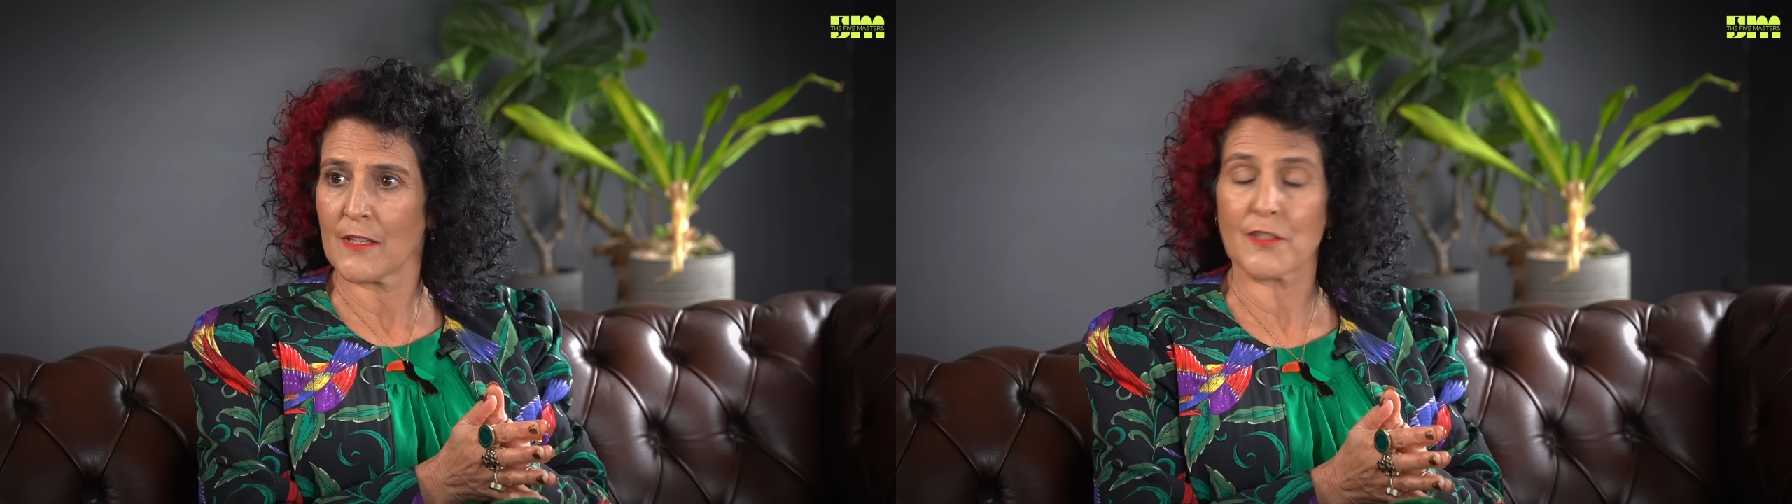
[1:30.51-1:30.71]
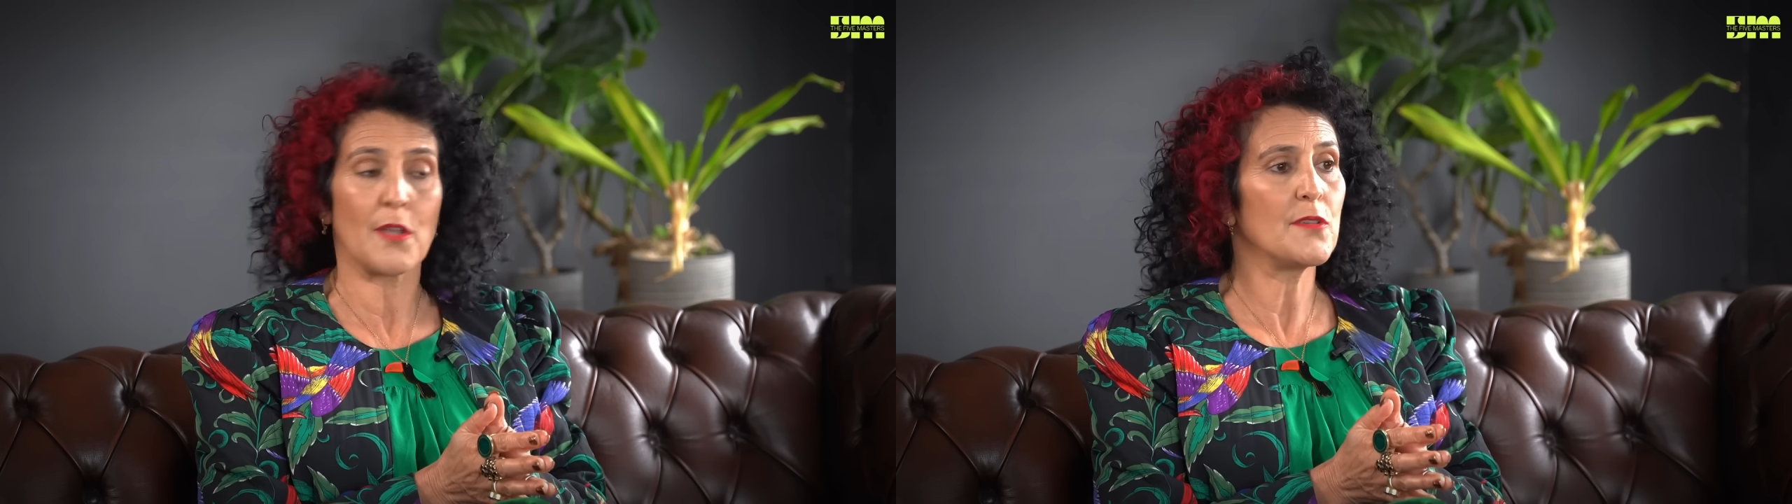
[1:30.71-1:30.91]

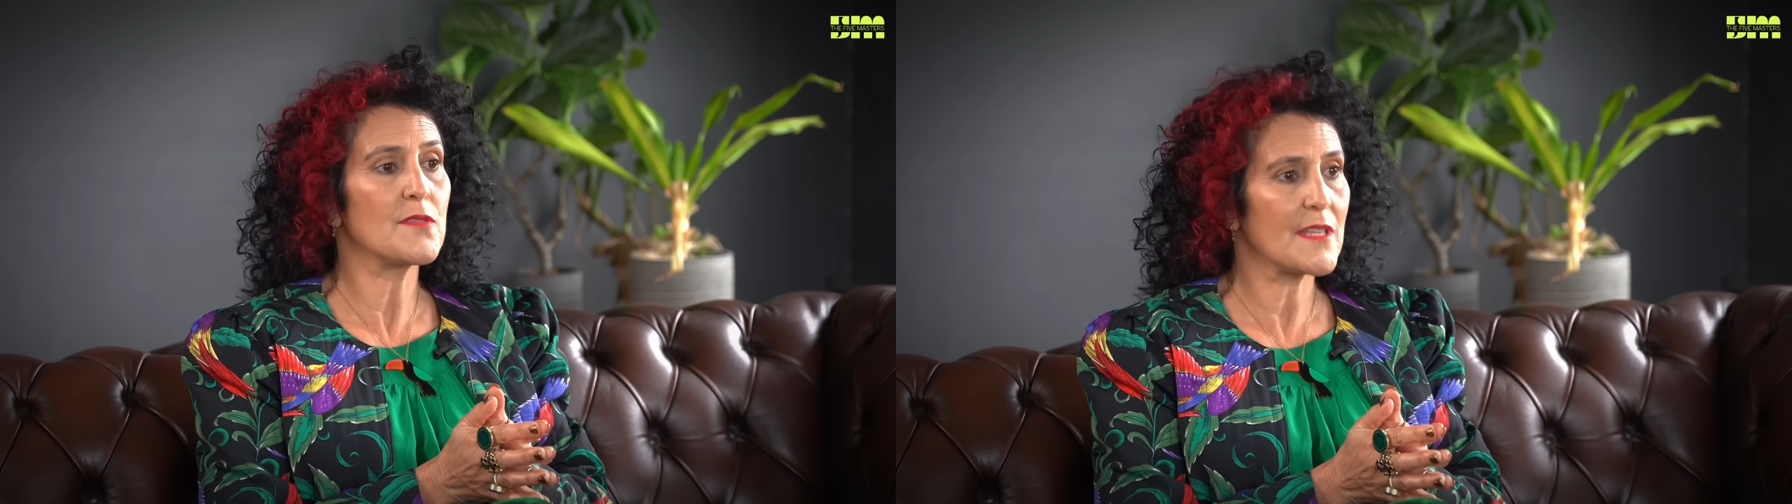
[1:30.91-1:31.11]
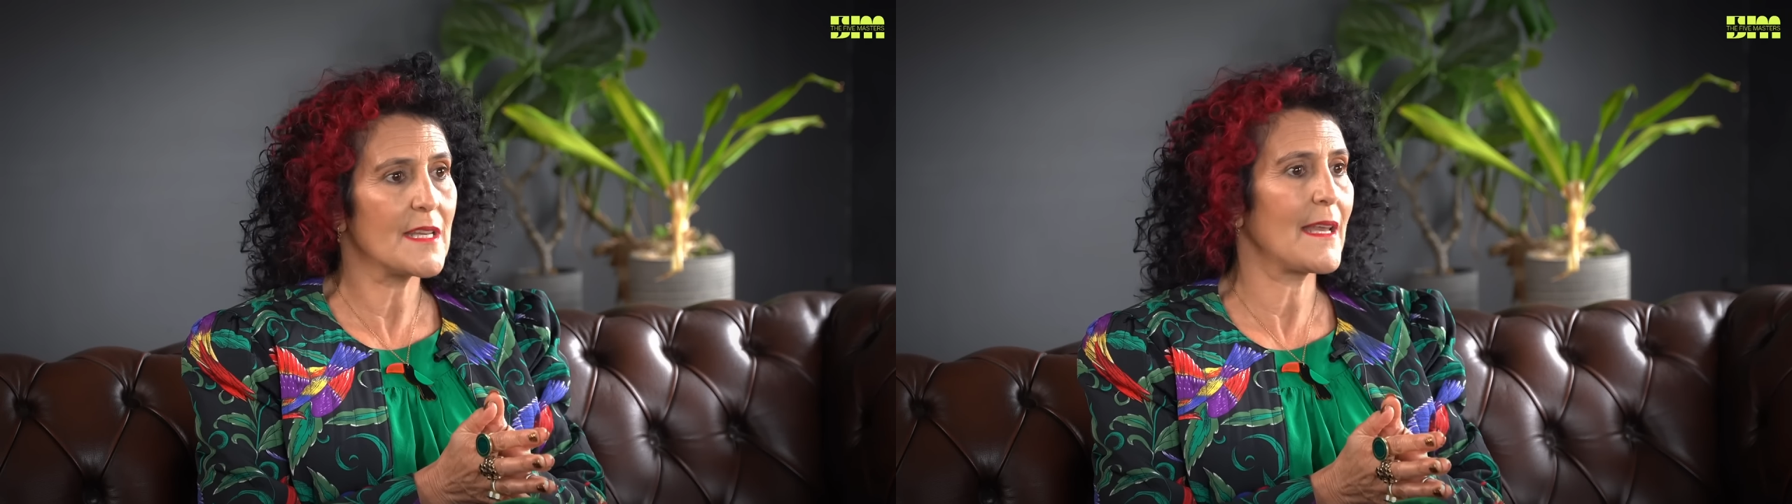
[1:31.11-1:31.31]
So you
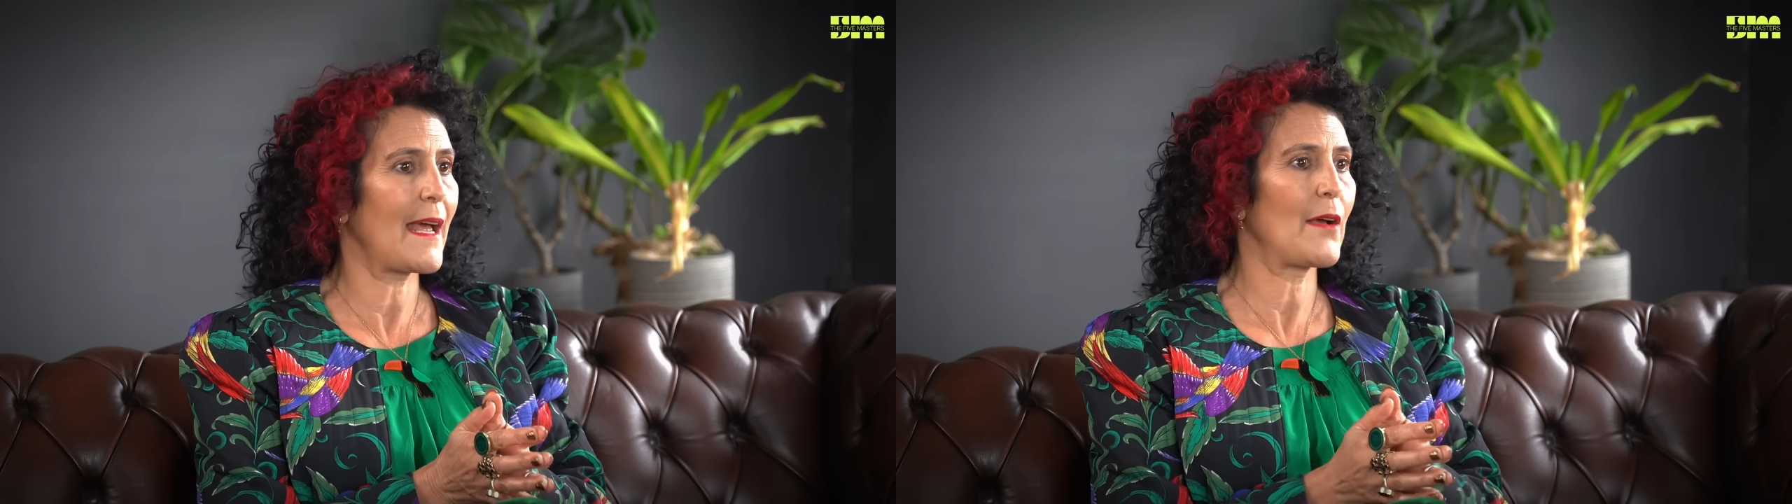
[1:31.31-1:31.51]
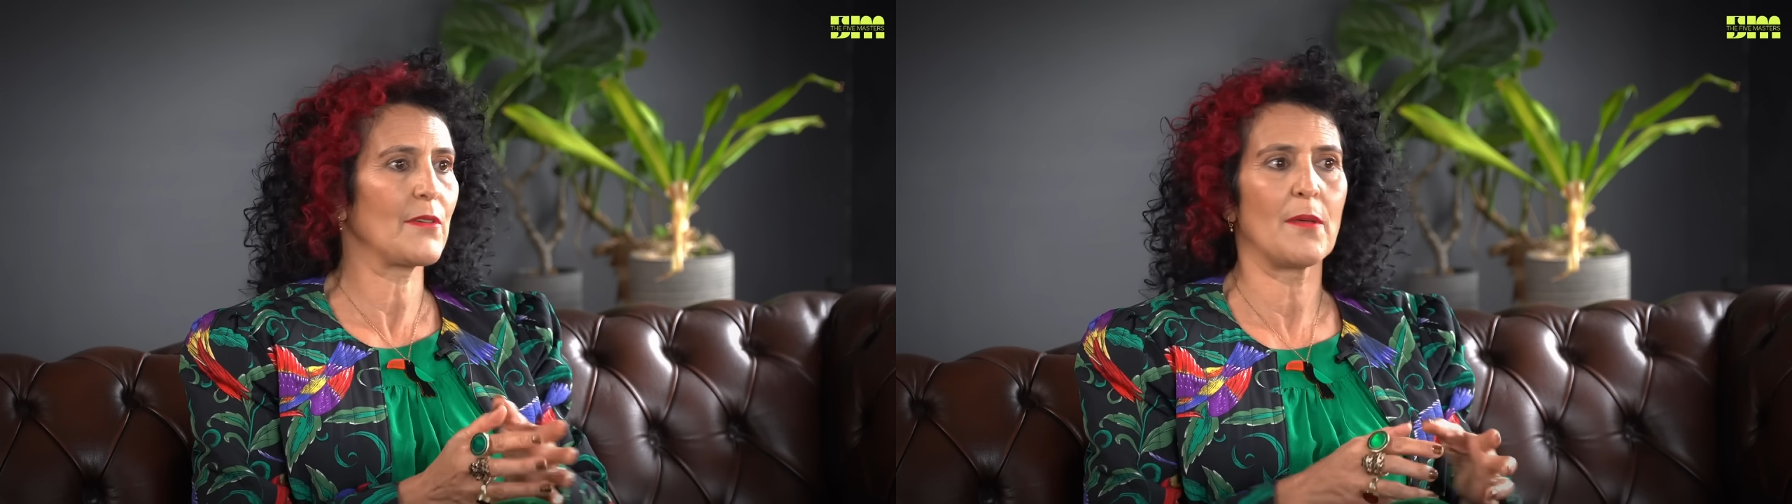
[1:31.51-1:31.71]
see
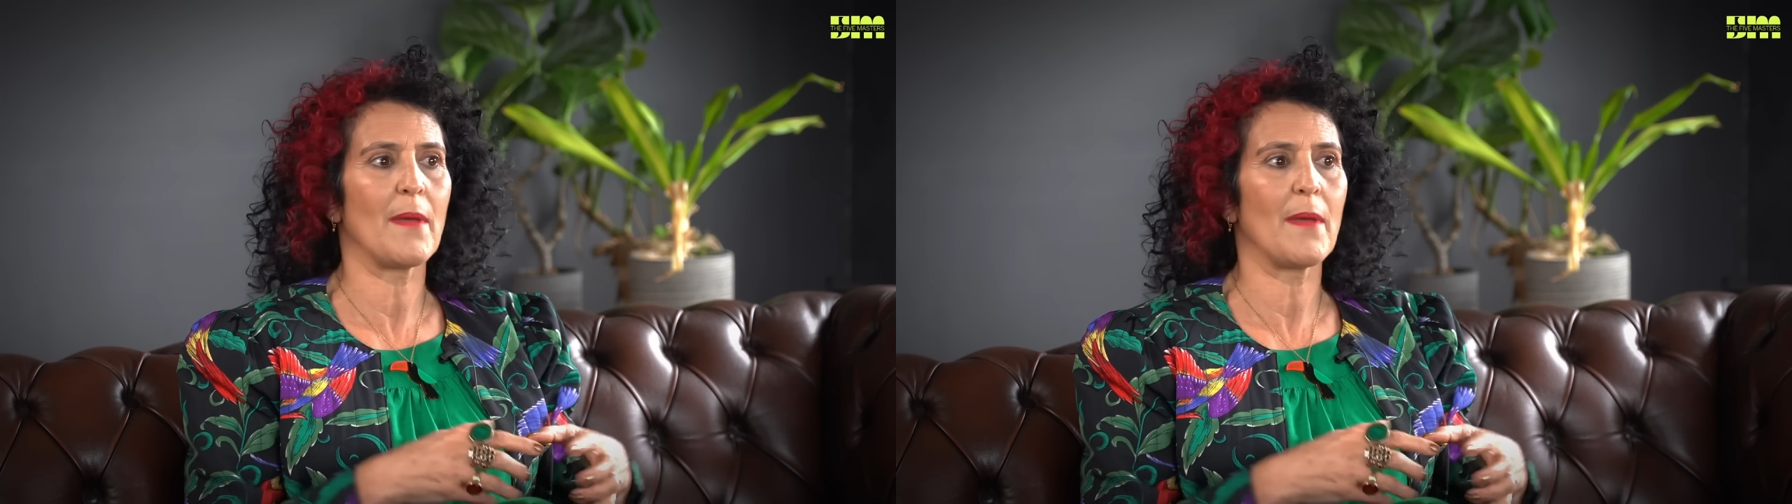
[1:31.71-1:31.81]
now, you know,